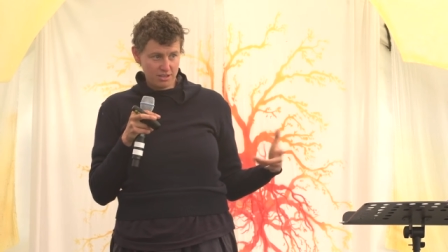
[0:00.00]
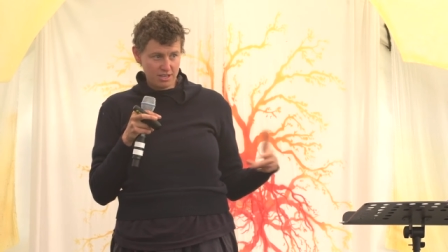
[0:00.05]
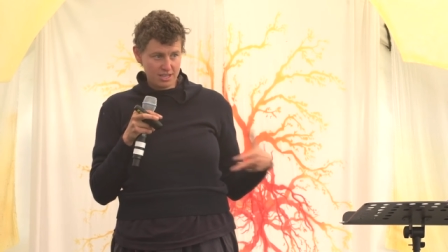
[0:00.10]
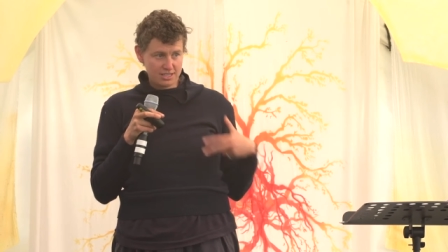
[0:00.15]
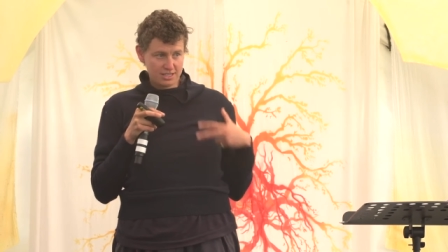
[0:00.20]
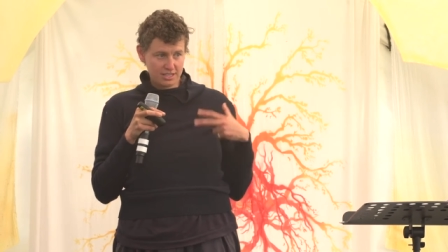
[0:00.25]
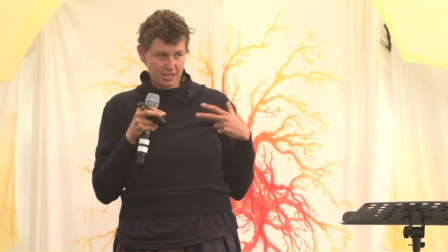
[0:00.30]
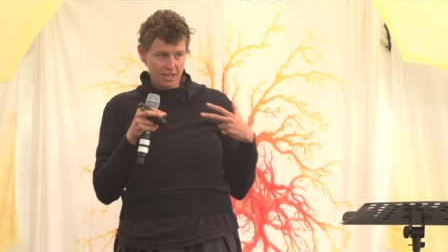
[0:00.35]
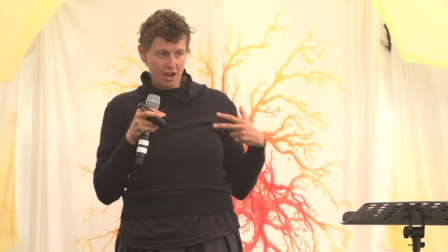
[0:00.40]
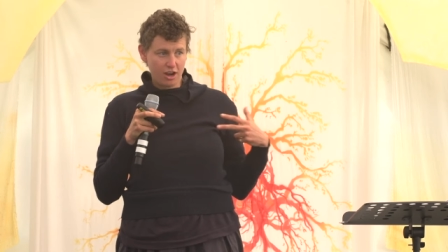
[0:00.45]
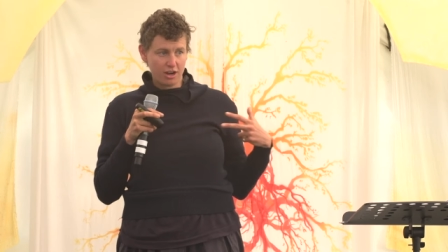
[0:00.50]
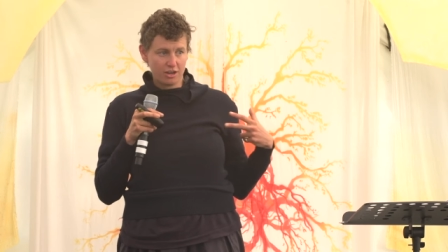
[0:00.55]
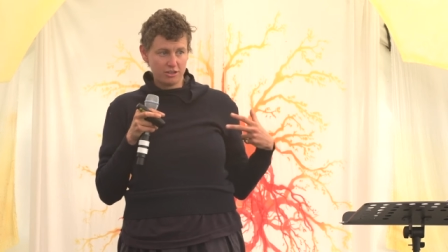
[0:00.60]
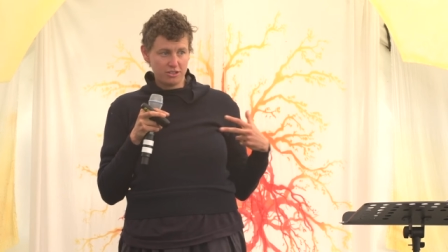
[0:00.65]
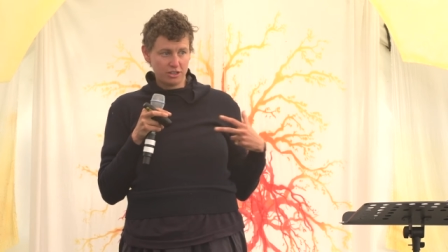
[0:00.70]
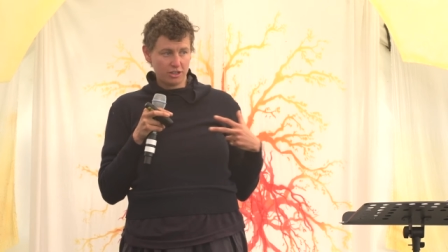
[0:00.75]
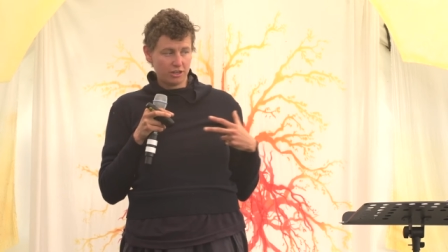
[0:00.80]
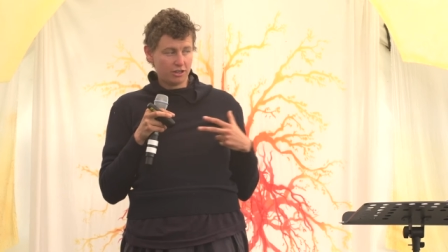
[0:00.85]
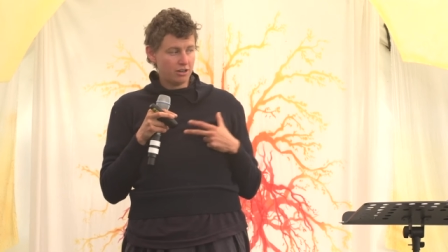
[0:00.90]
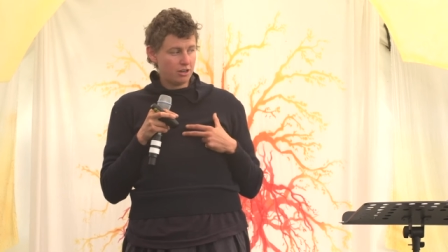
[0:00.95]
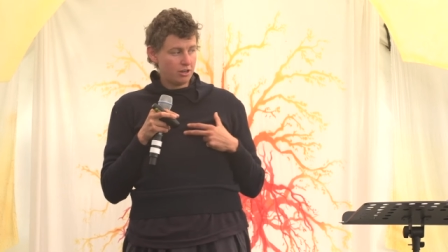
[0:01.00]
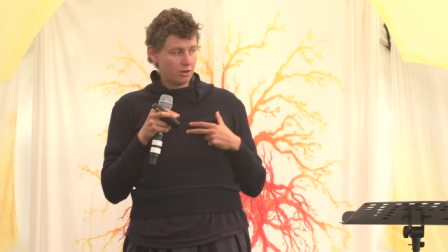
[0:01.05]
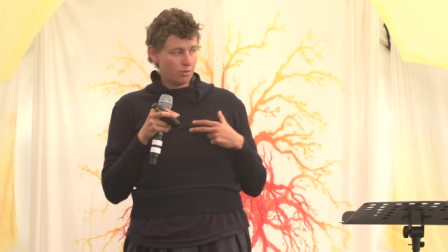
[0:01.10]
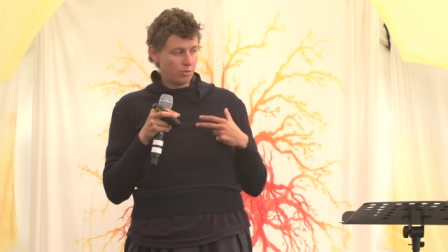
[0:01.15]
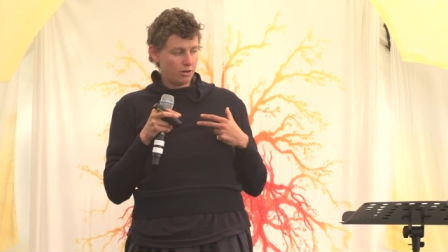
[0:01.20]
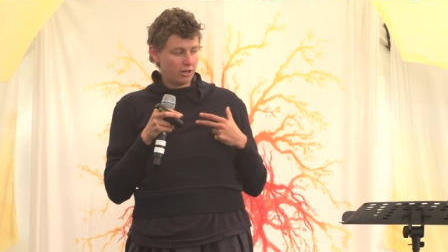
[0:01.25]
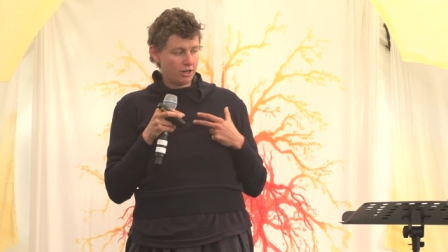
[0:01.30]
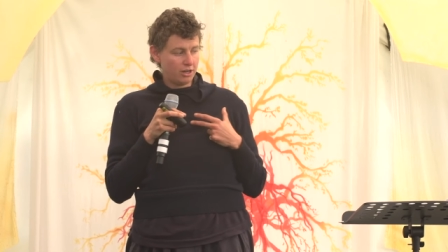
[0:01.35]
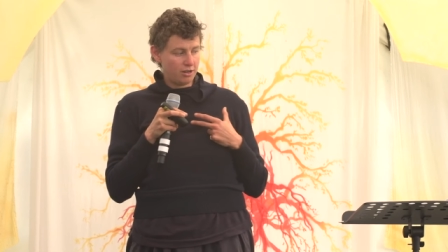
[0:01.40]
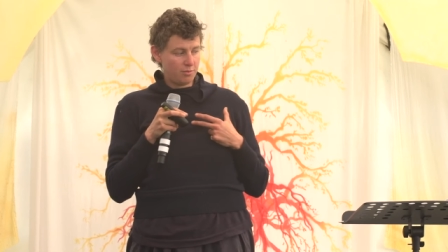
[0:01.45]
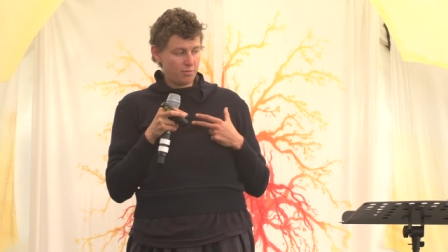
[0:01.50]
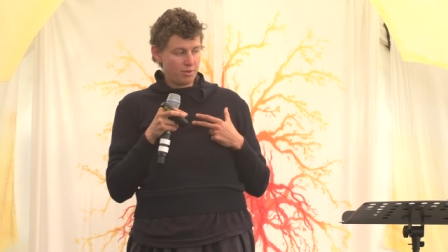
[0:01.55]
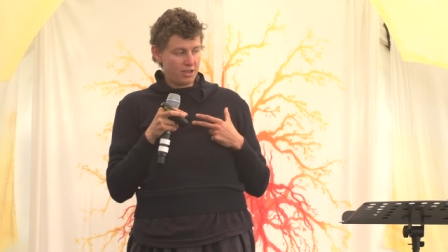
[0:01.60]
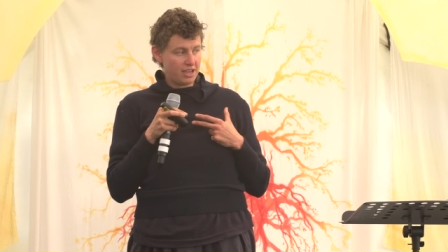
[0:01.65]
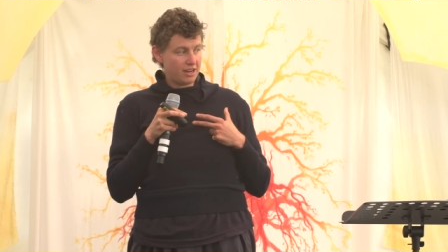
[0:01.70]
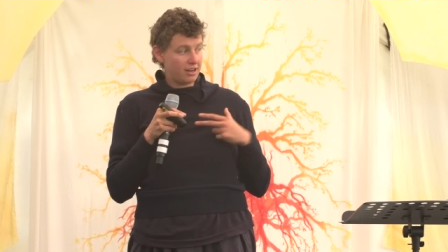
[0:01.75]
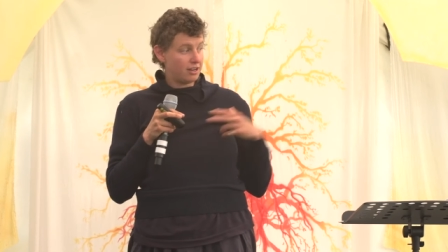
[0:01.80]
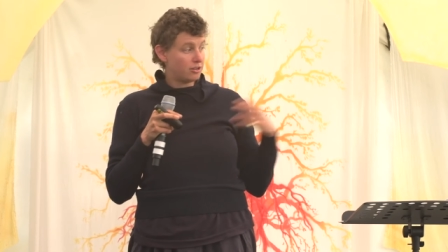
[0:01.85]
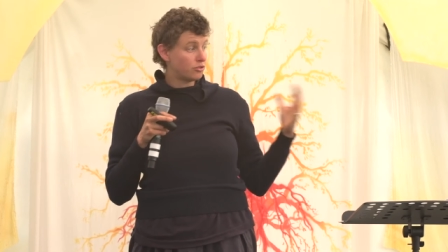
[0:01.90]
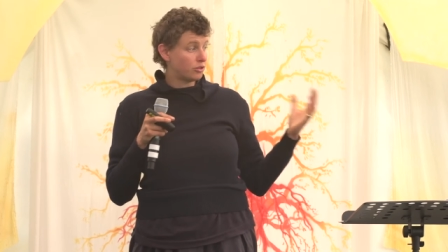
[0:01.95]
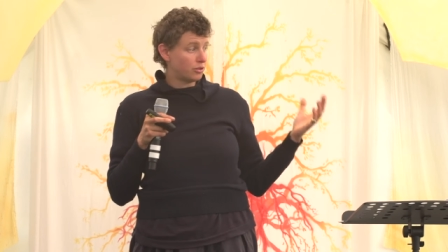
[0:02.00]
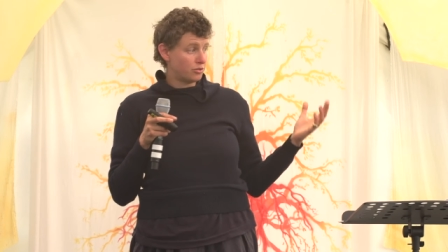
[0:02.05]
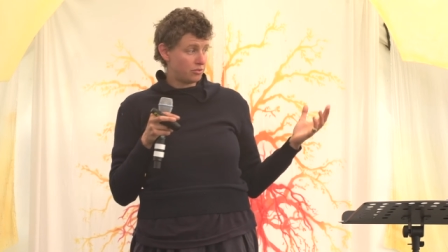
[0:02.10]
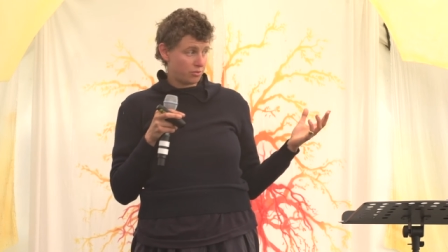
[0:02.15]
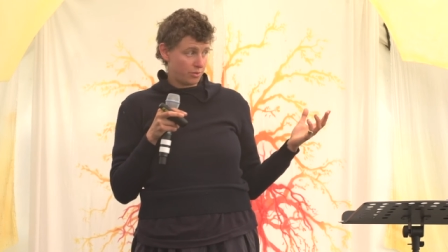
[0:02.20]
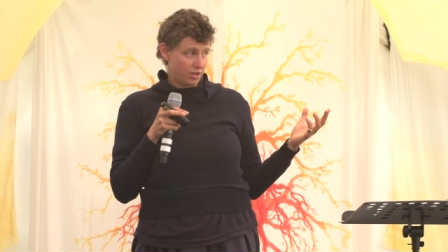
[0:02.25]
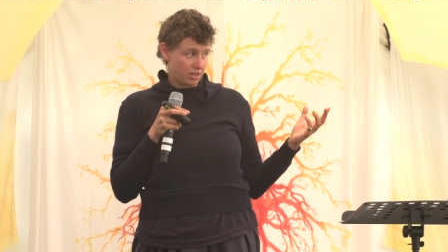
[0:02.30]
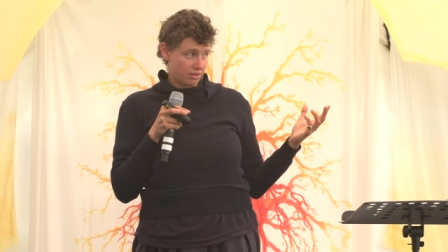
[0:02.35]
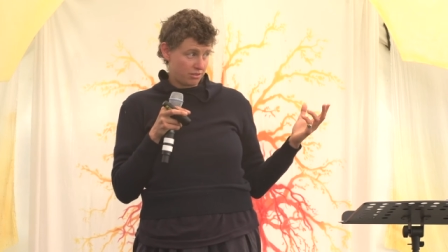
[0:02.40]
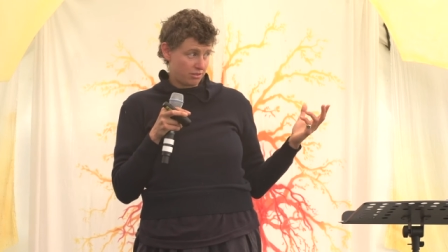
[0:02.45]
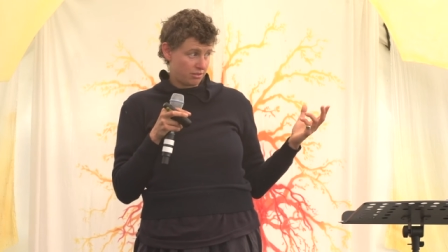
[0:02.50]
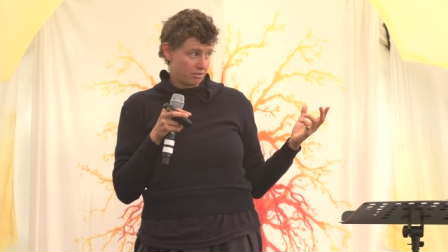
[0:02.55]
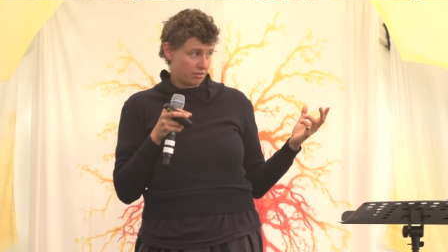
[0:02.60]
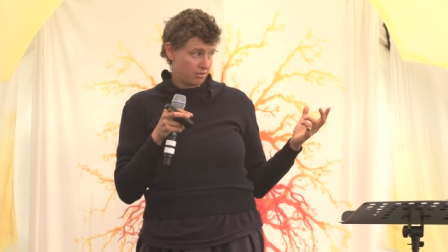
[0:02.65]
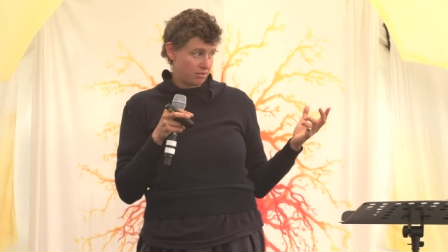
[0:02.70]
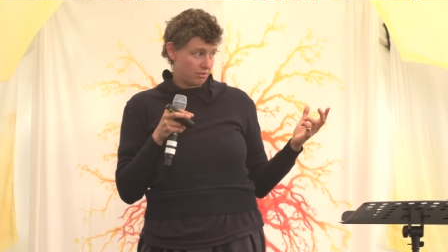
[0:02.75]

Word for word: It's the character we're going to be in a truce with.